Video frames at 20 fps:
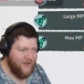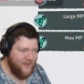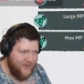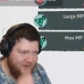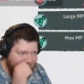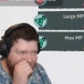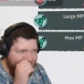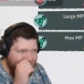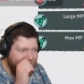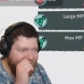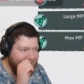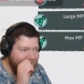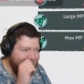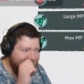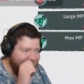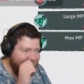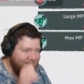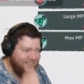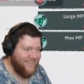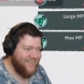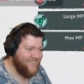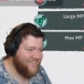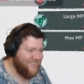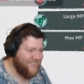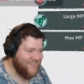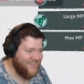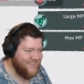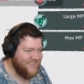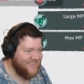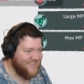hard. I don't
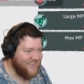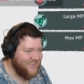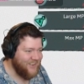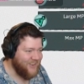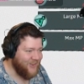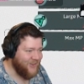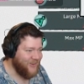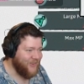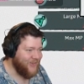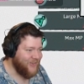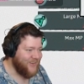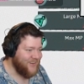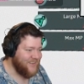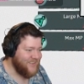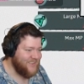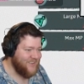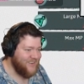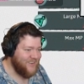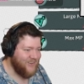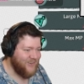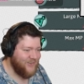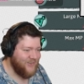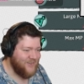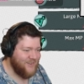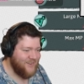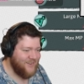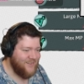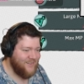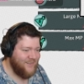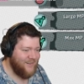know. It's cute. It's
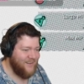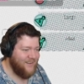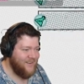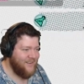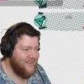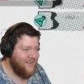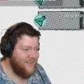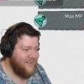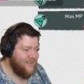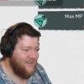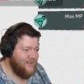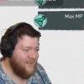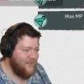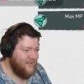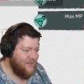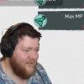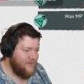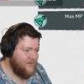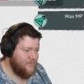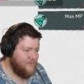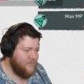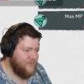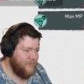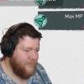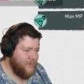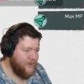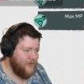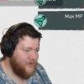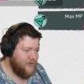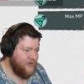cute.
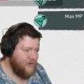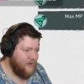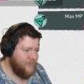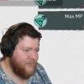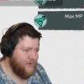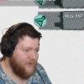Emotional